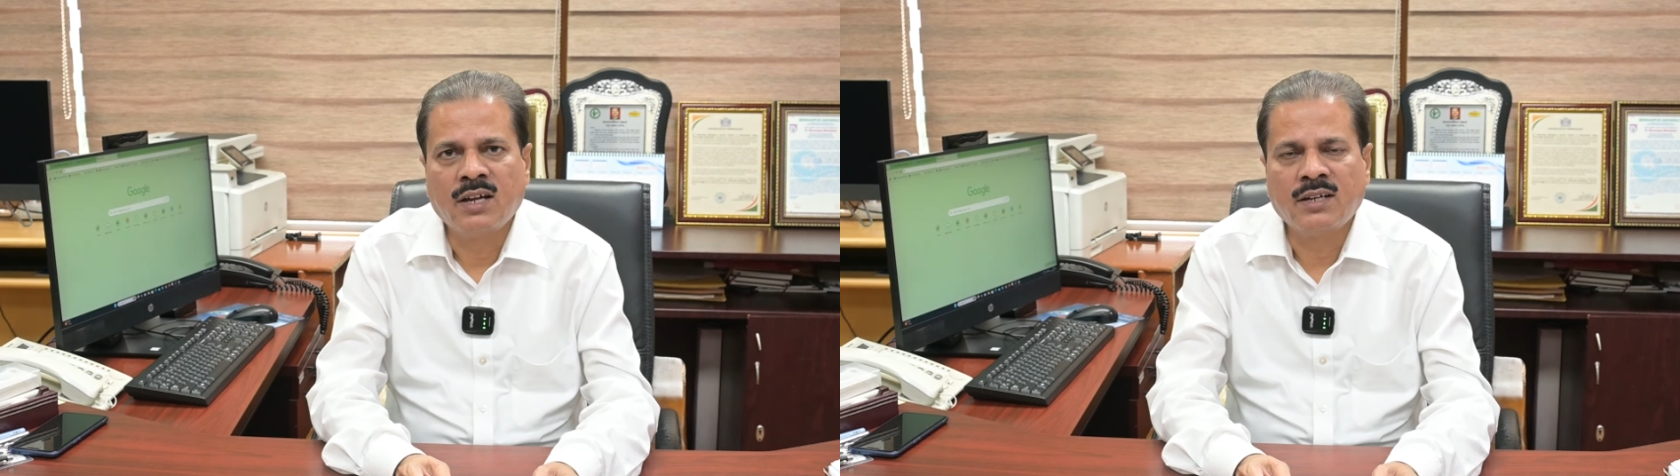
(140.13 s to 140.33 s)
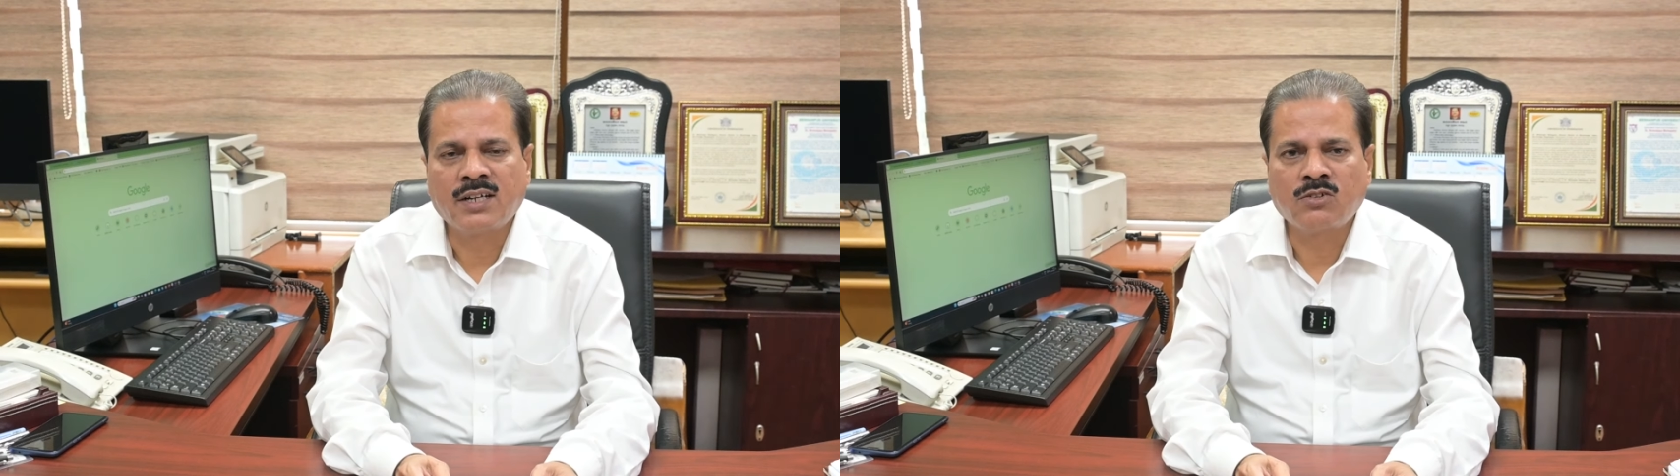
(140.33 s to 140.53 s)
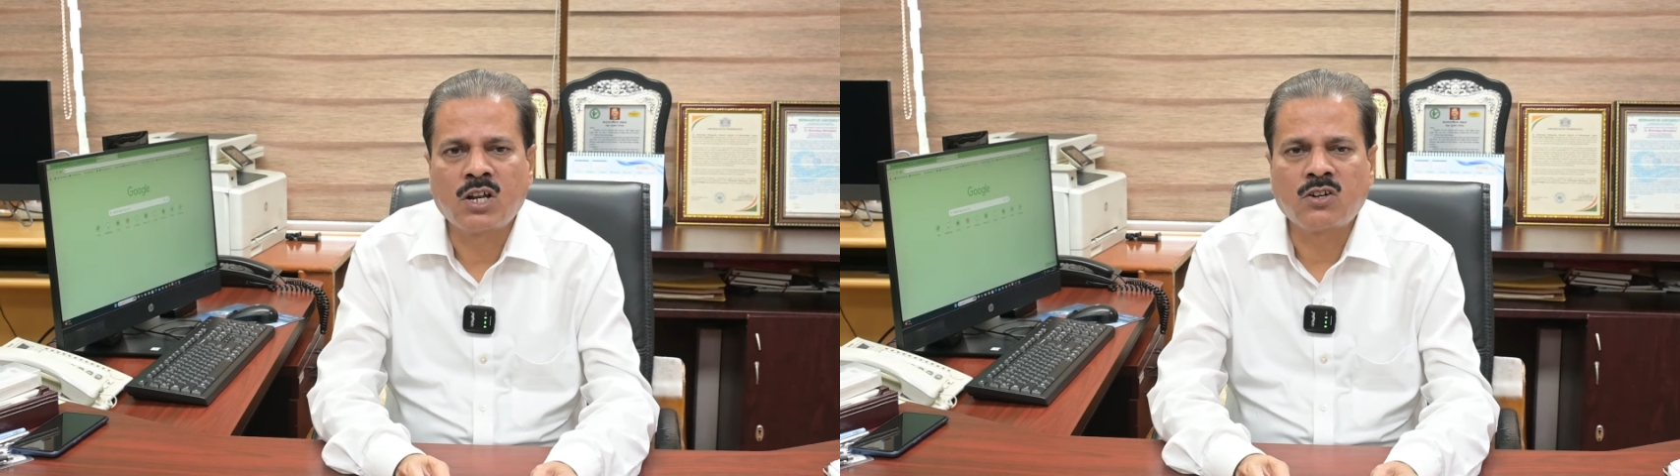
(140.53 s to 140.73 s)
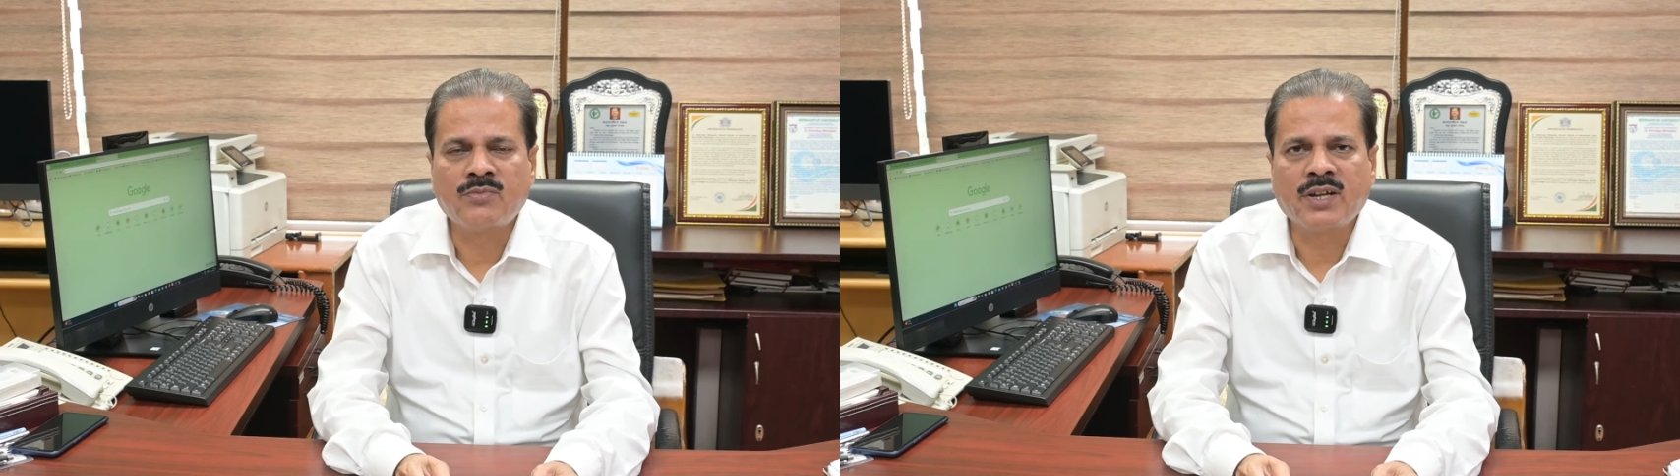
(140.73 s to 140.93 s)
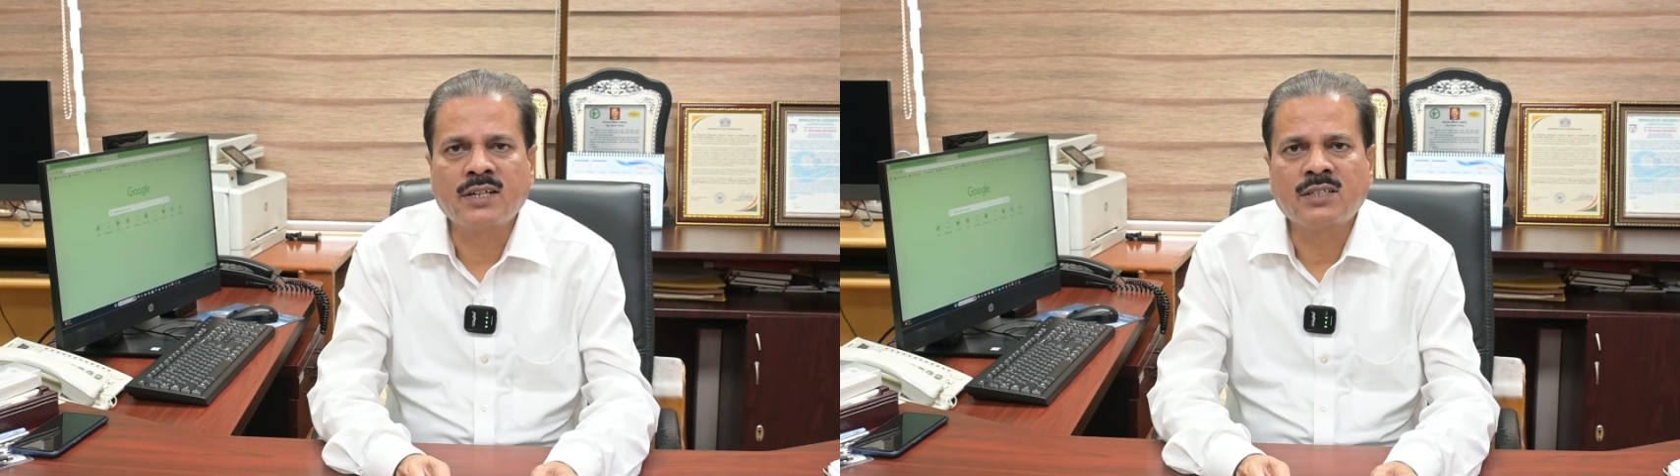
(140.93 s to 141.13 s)
and regular
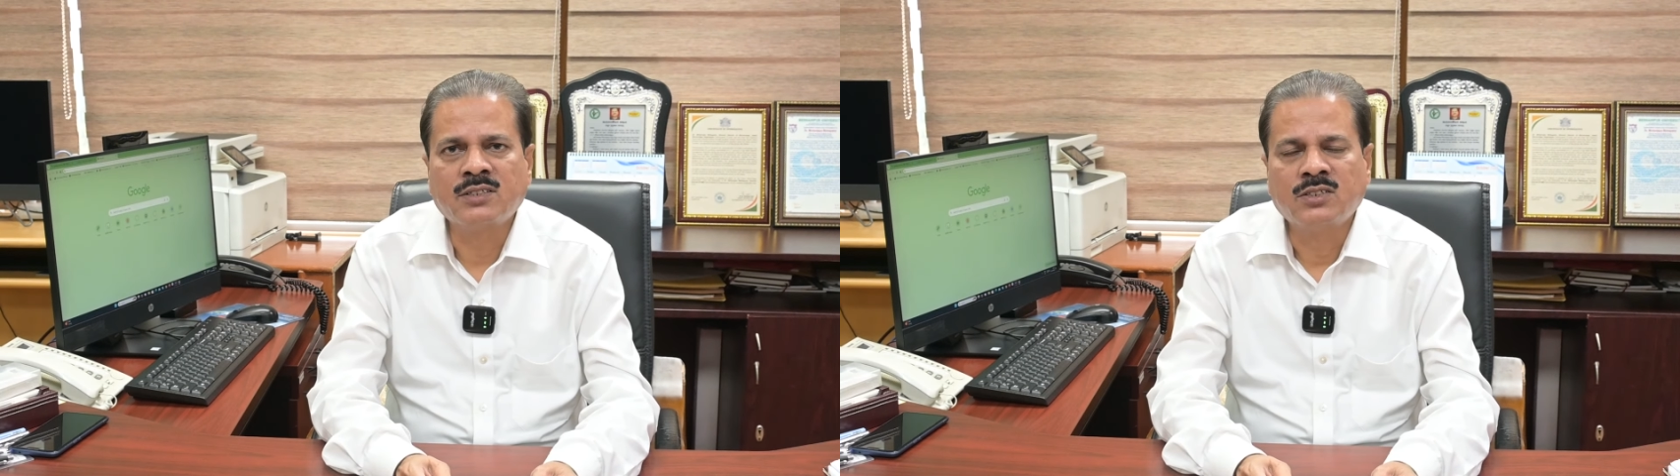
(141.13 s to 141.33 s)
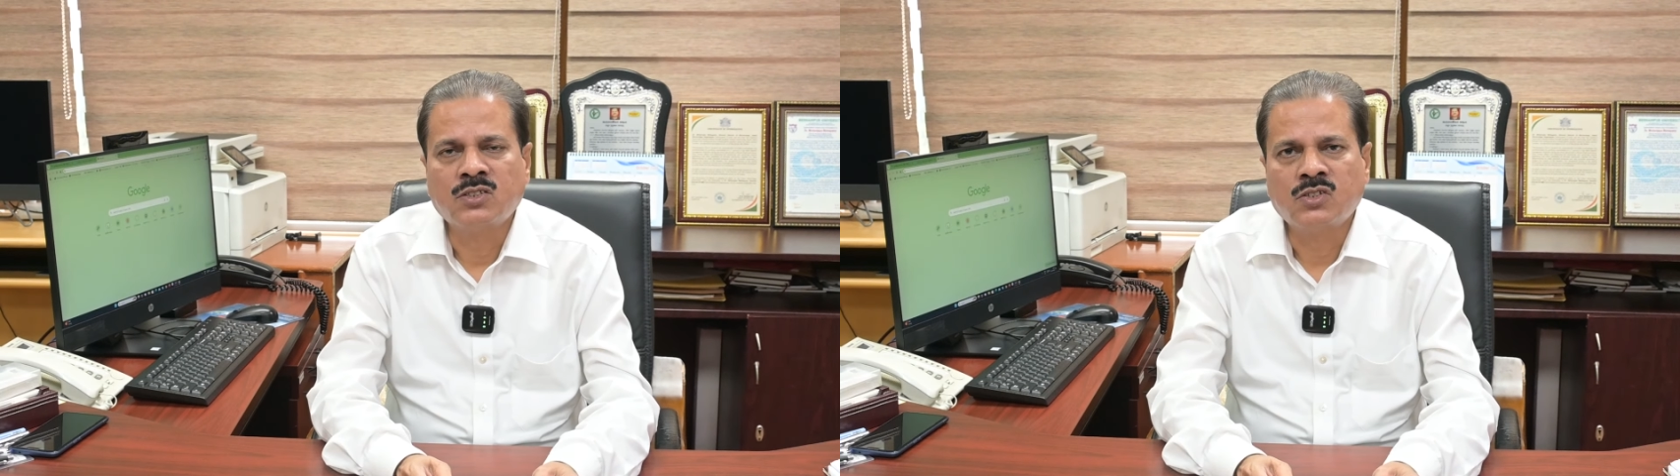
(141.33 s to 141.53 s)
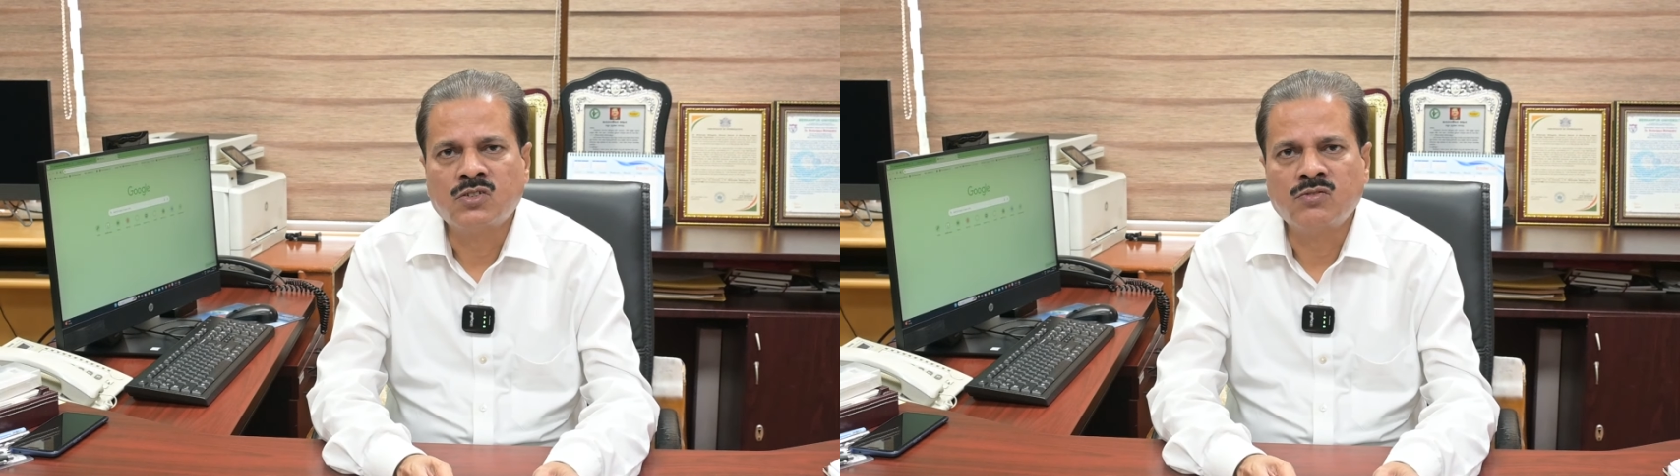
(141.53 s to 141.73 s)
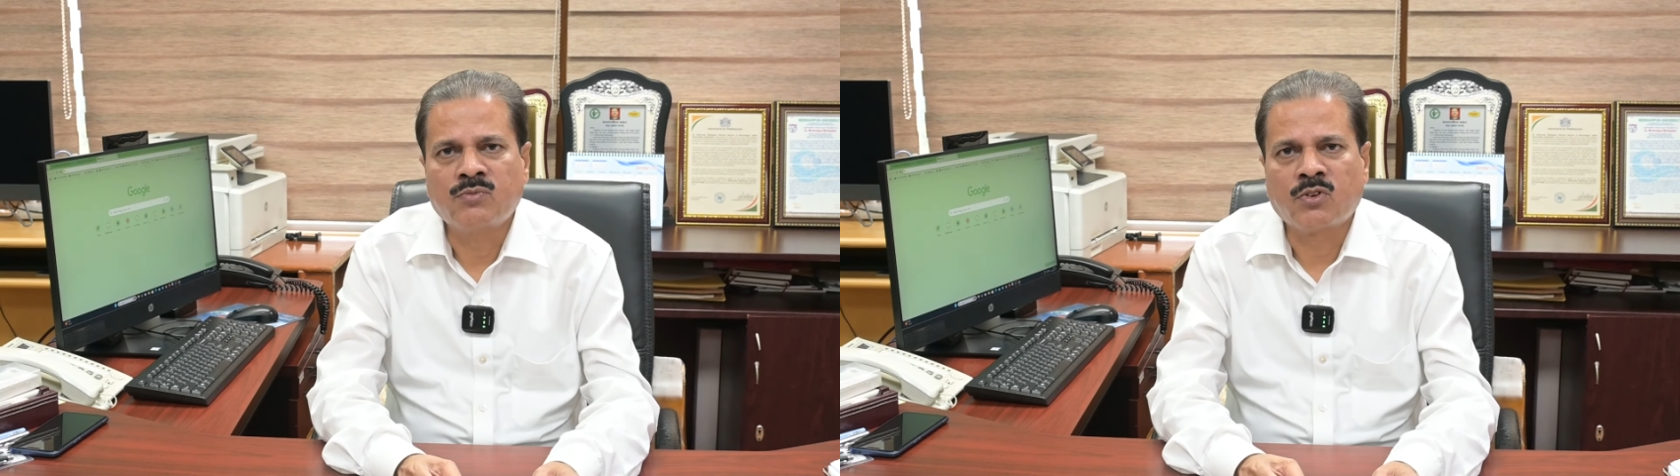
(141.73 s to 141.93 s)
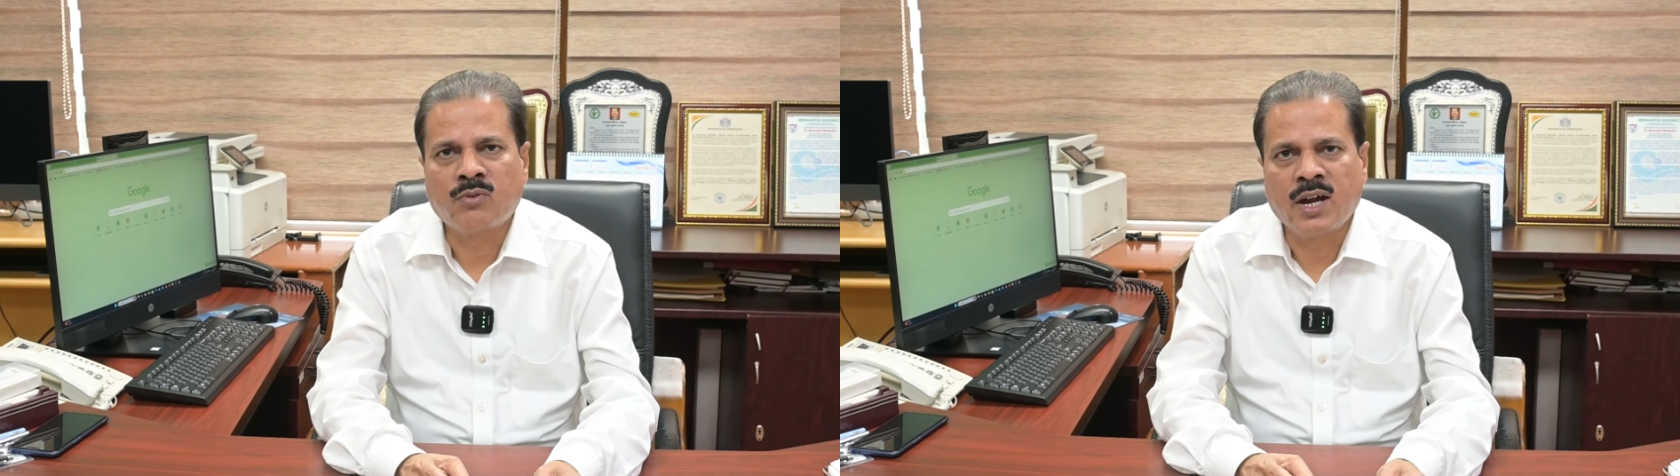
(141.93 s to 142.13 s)
update will be
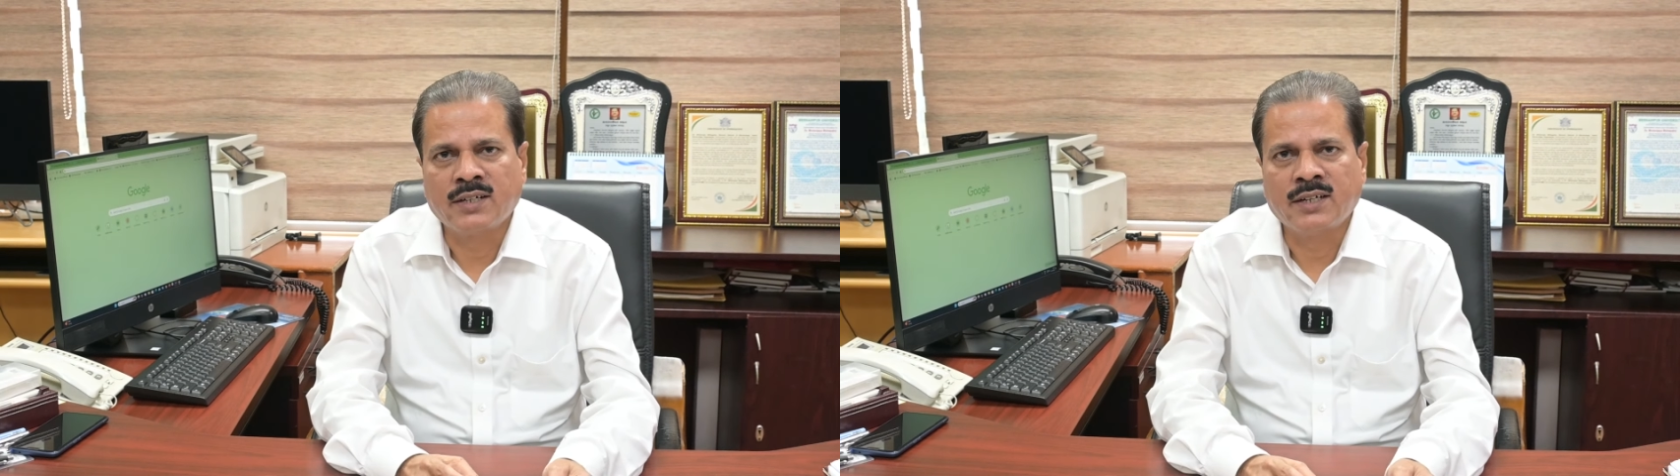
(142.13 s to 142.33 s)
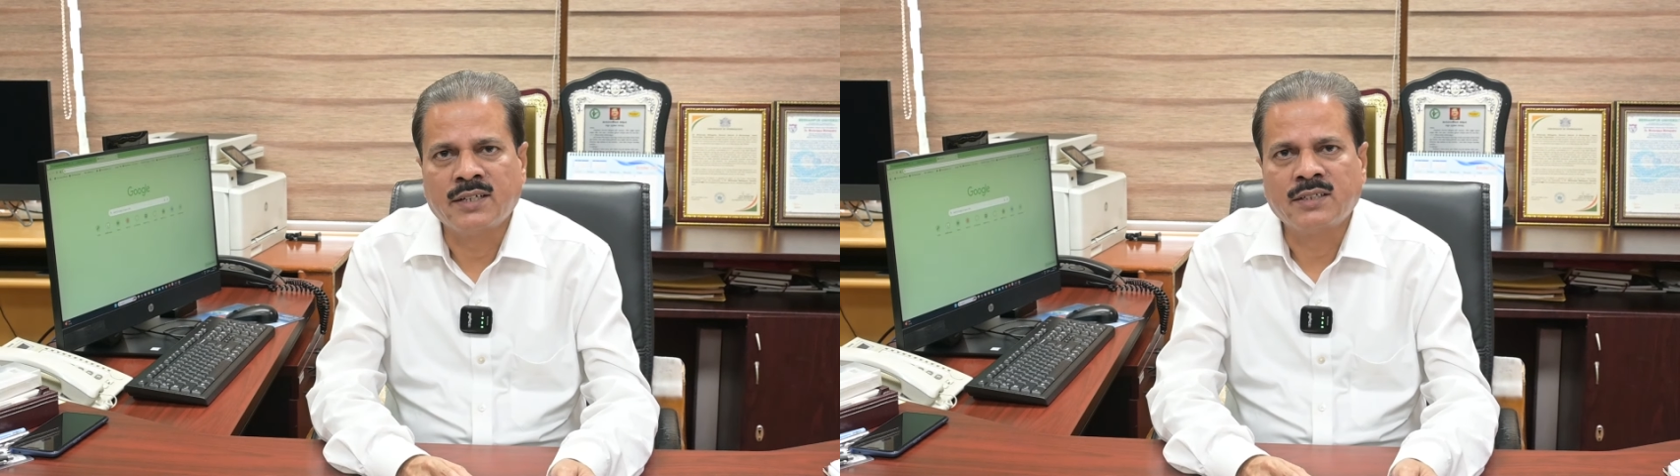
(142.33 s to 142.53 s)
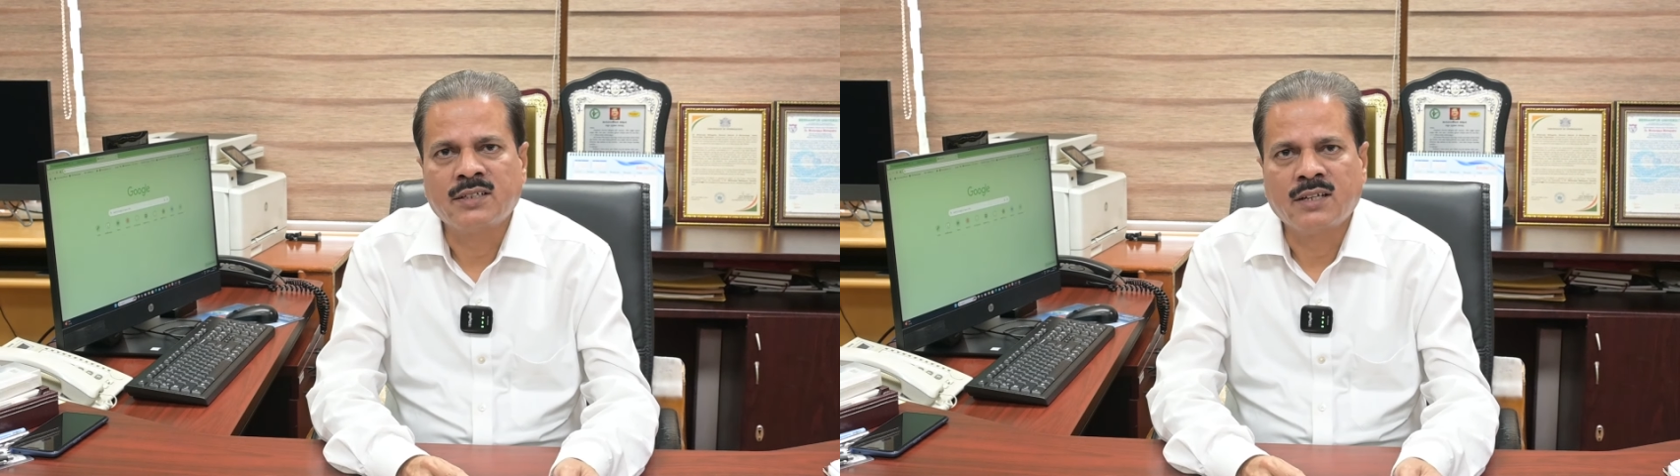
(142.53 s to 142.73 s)
provided